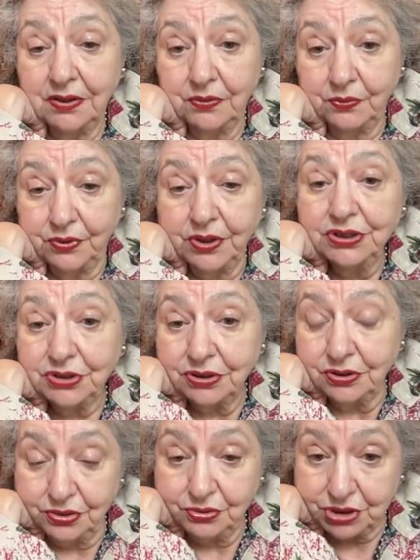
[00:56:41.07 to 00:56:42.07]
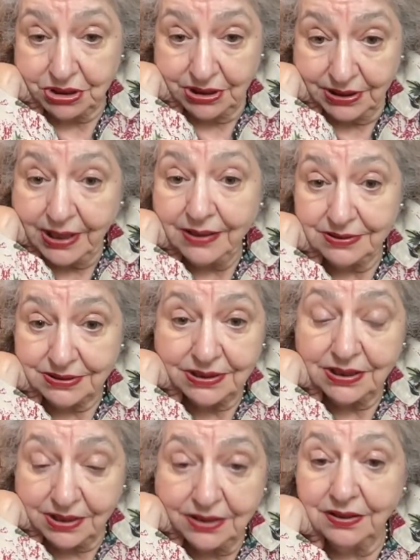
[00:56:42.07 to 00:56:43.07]
were institutionalized
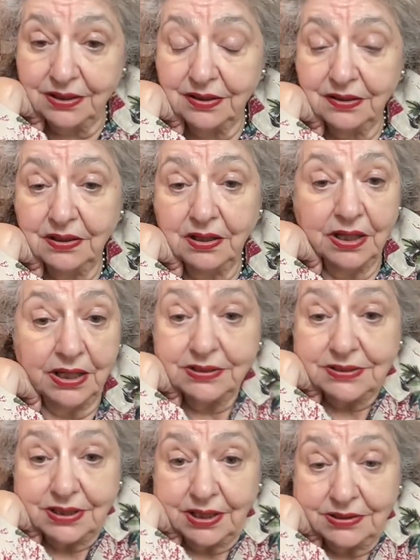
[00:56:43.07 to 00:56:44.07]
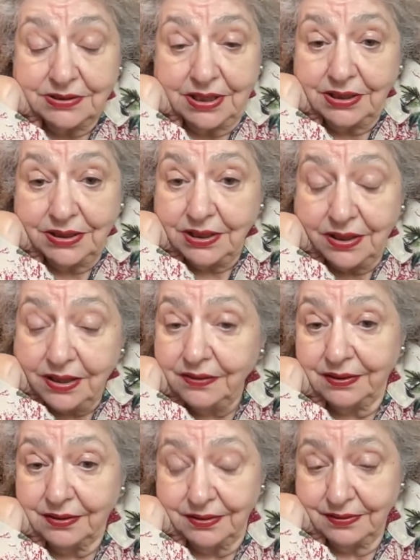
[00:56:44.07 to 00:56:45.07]
here as any other.